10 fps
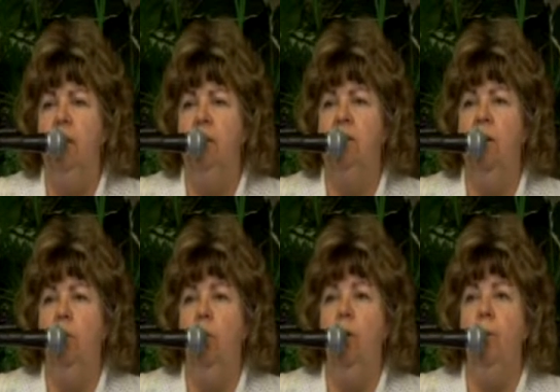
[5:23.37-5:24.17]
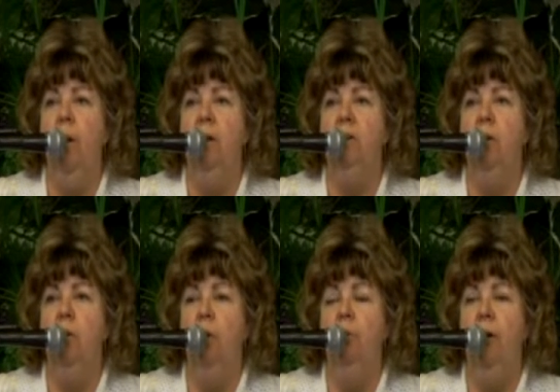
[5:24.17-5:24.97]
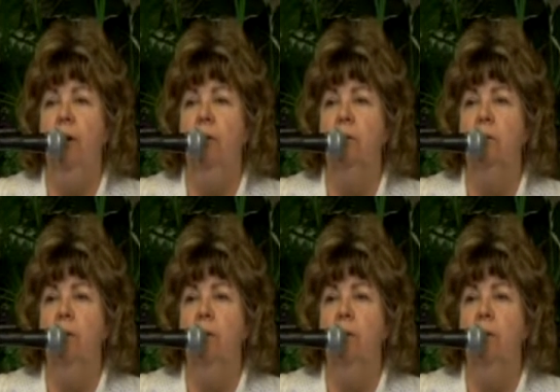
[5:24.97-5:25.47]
You say, well, what about his own hometown?